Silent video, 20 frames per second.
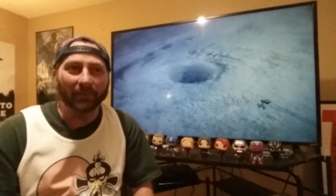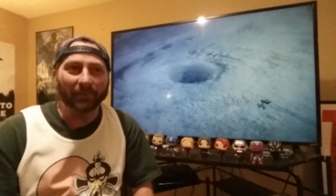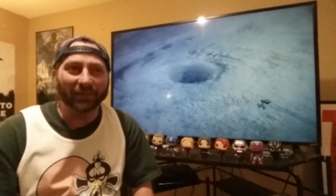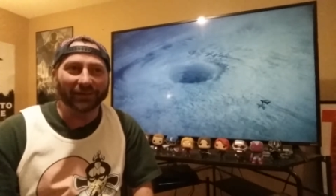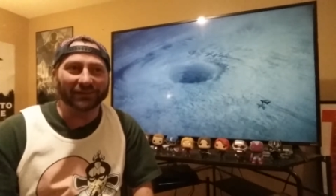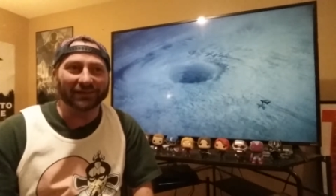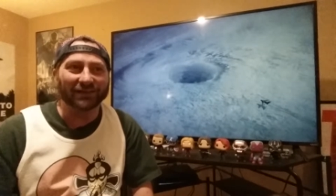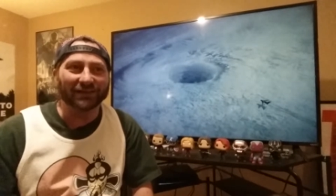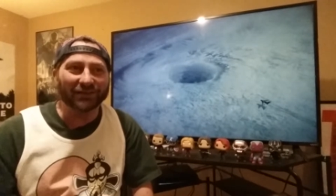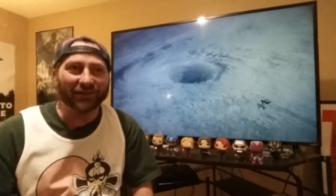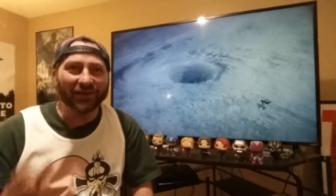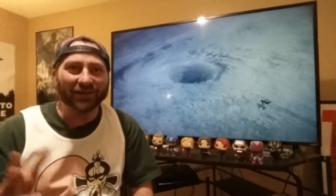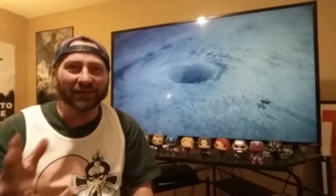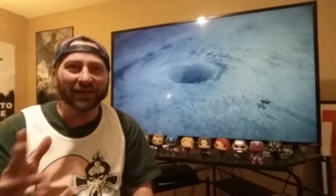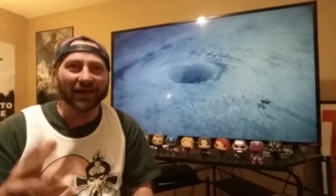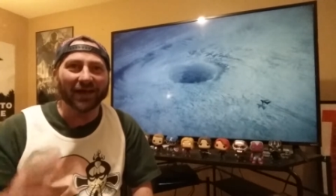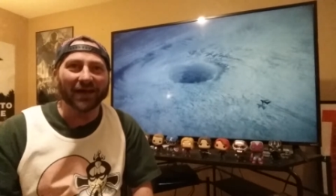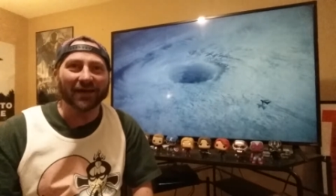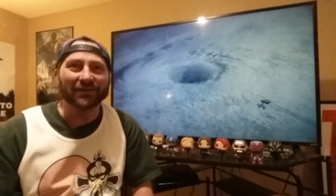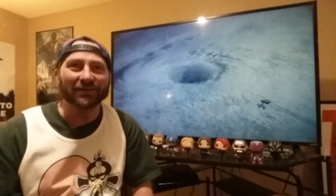because I saw
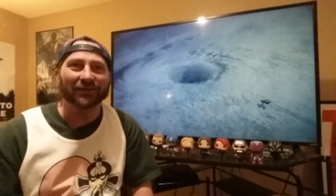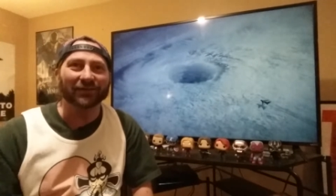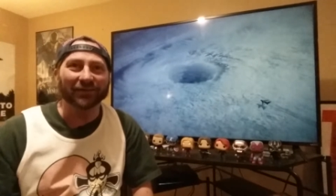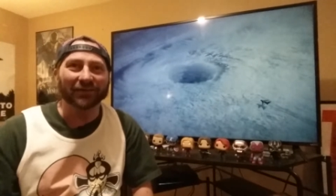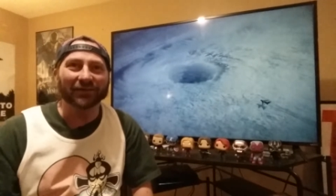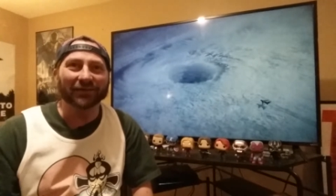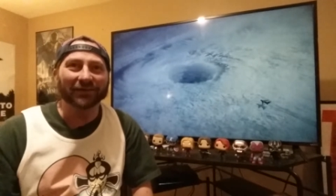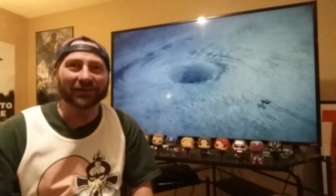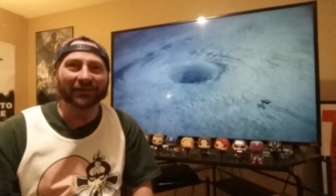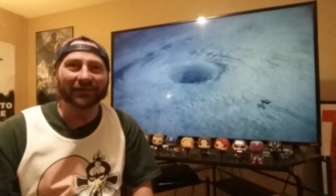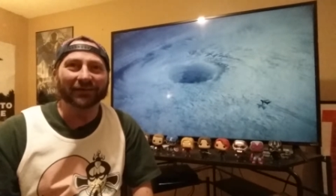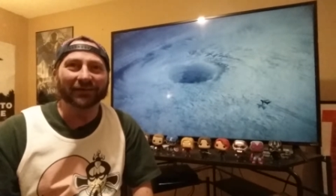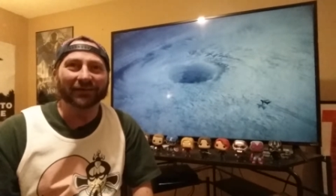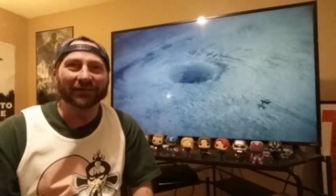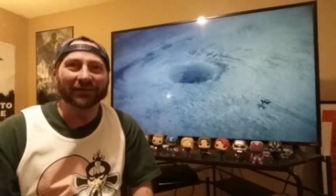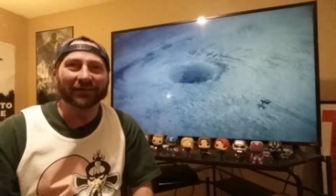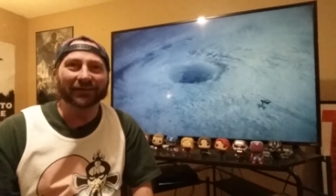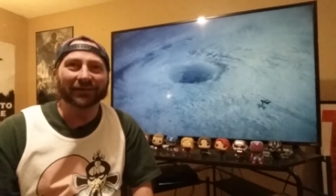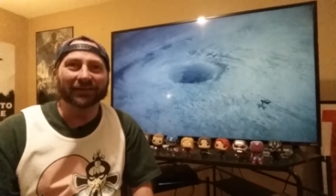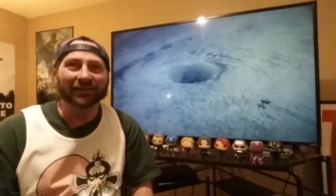the actor
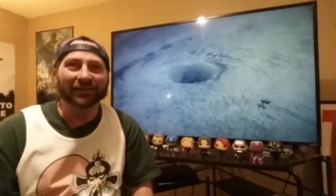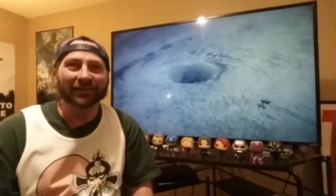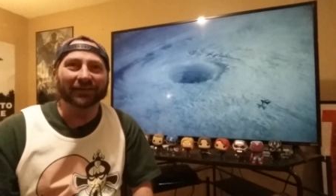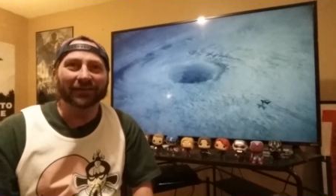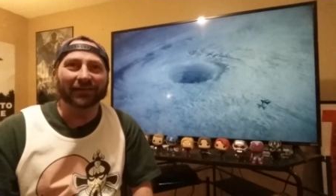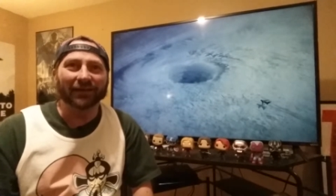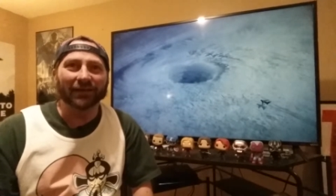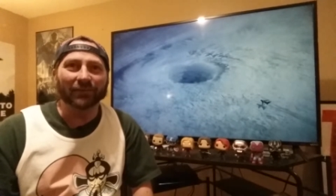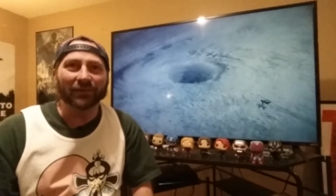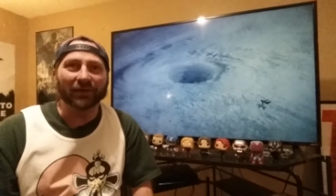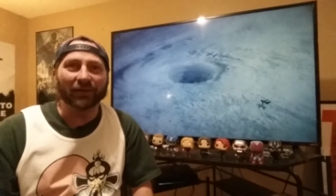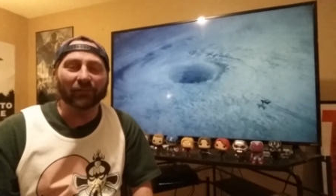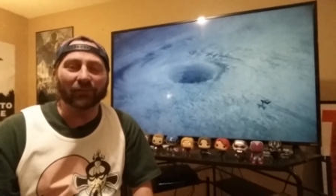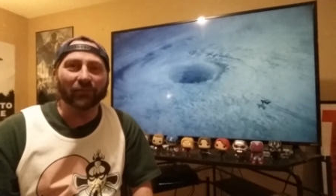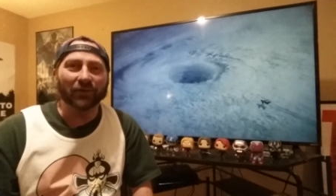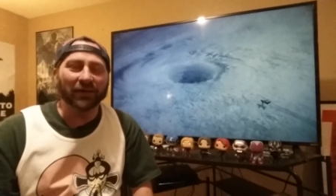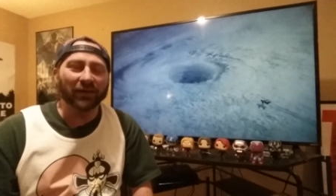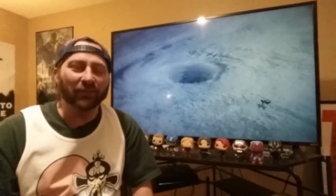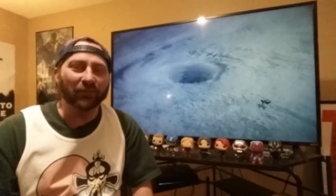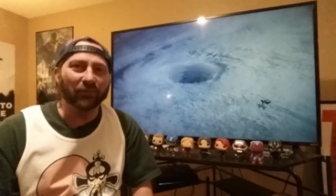and I'm like,
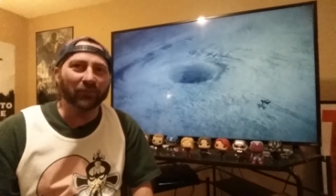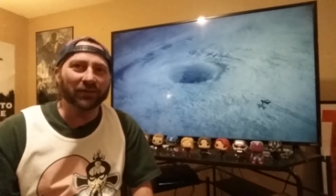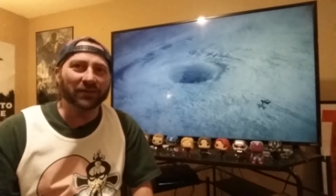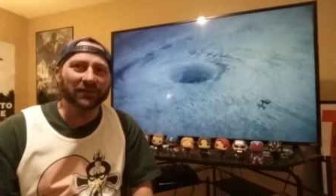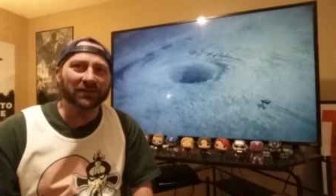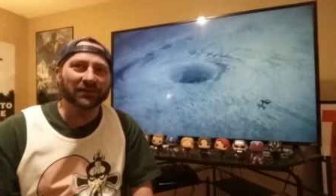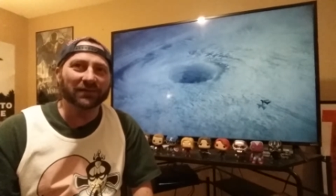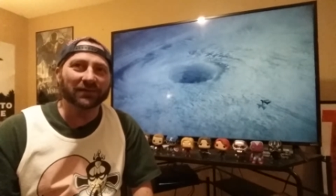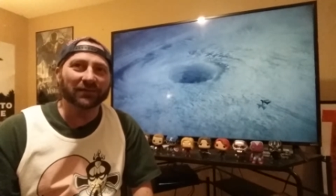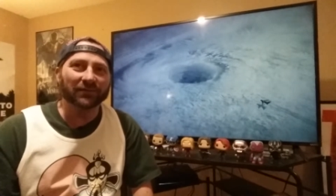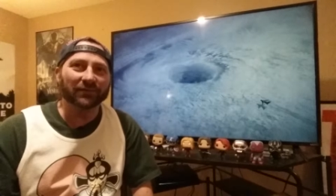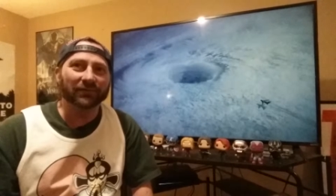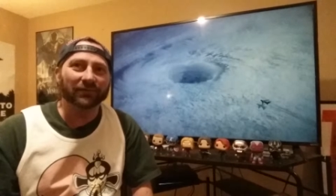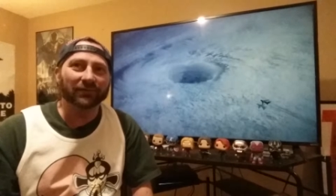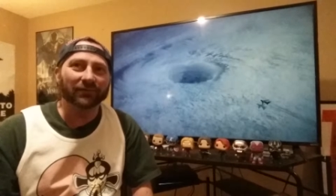wait, what is.